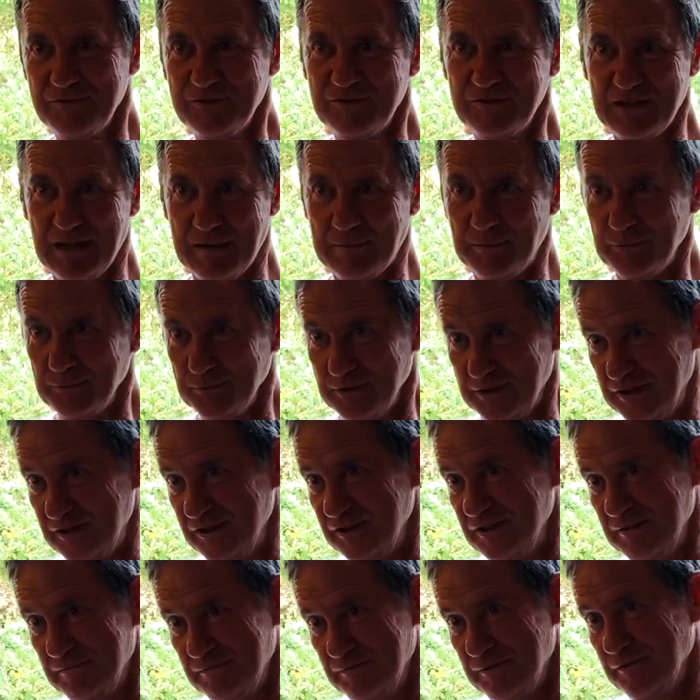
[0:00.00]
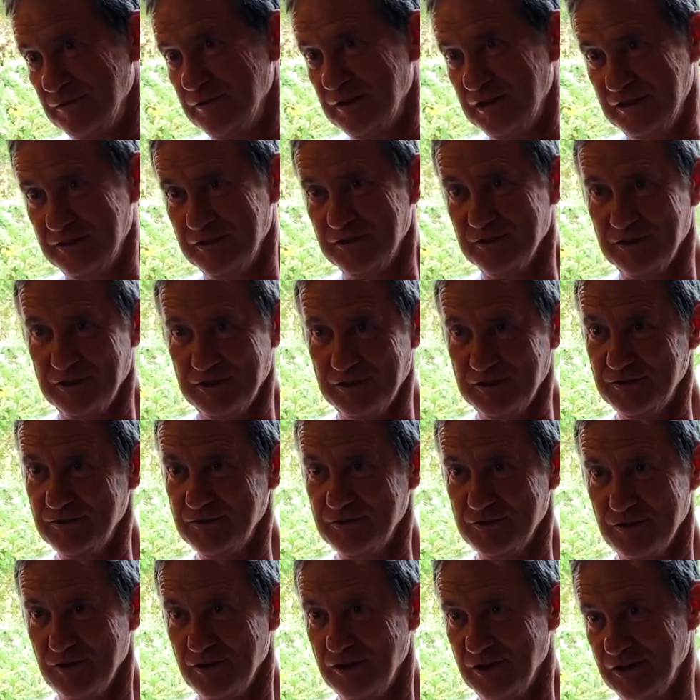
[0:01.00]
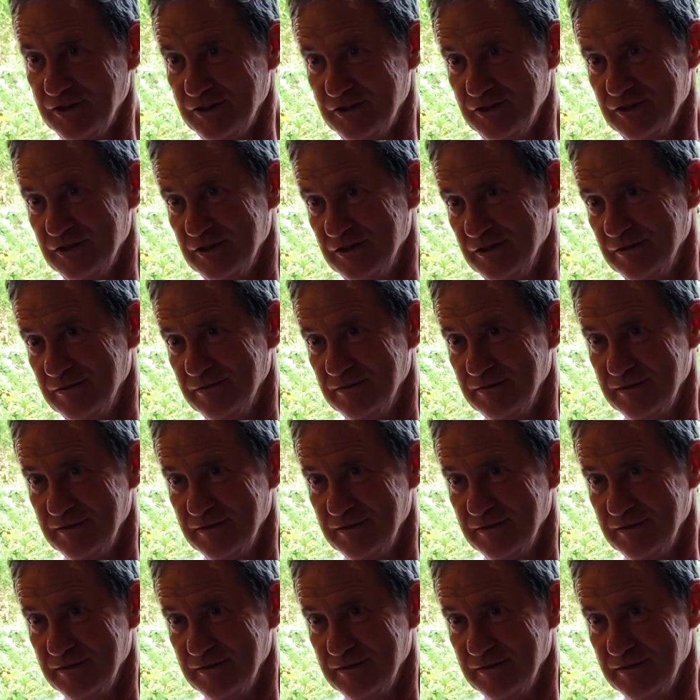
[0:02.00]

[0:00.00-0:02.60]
dabbled in different things like trying to